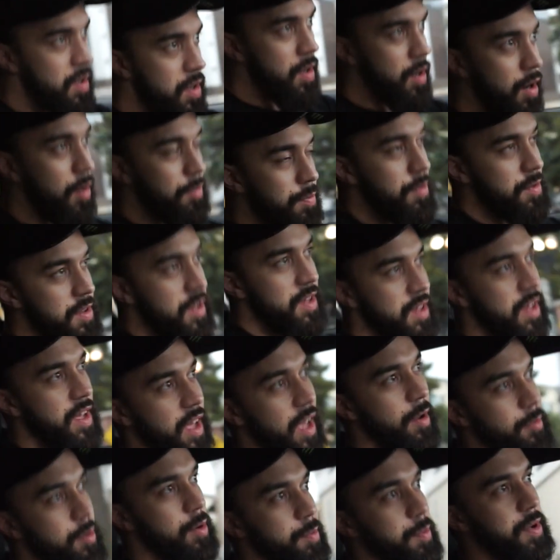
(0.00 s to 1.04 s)
Hopefully the
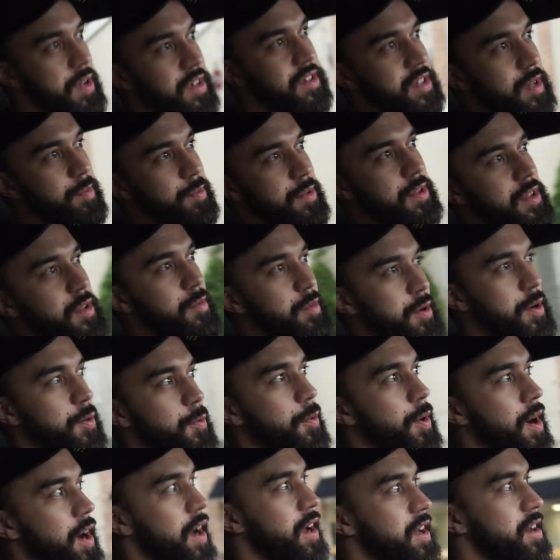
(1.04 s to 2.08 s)
camera picks up a little bit of
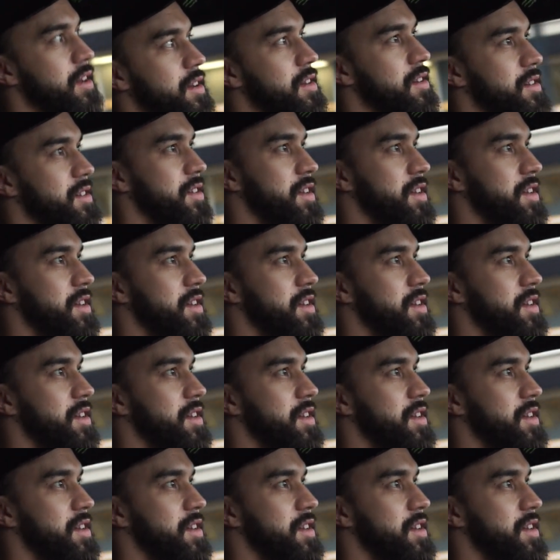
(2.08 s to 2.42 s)
whine.